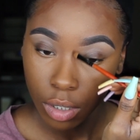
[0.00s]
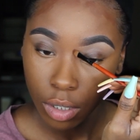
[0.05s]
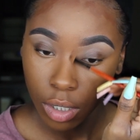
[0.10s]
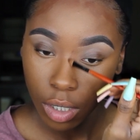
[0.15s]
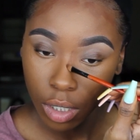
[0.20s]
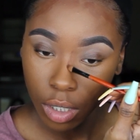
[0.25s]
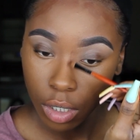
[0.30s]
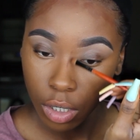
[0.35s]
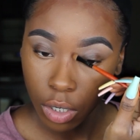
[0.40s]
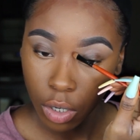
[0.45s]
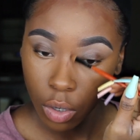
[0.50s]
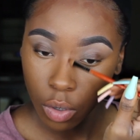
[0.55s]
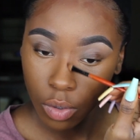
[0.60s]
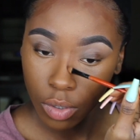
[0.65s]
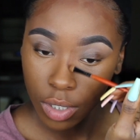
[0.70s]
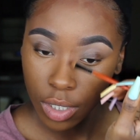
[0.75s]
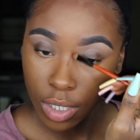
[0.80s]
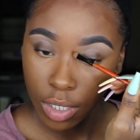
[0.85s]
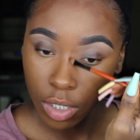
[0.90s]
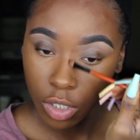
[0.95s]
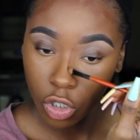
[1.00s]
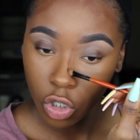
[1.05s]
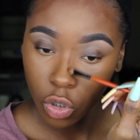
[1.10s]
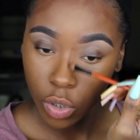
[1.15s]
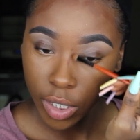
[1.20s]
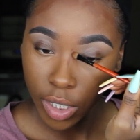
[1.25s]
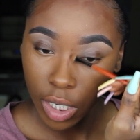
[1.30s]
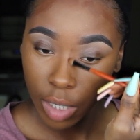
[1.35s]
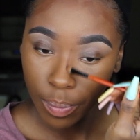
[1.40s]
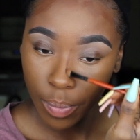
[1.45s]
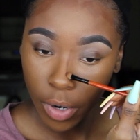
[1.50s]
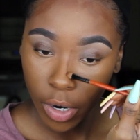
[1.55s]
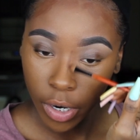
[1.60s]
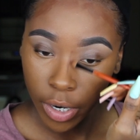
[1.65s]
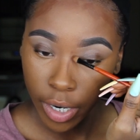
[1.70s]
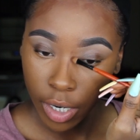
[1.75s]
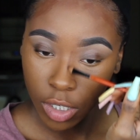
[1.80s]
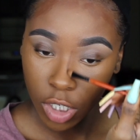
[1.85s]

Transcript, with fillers: Now the nose is tricky part.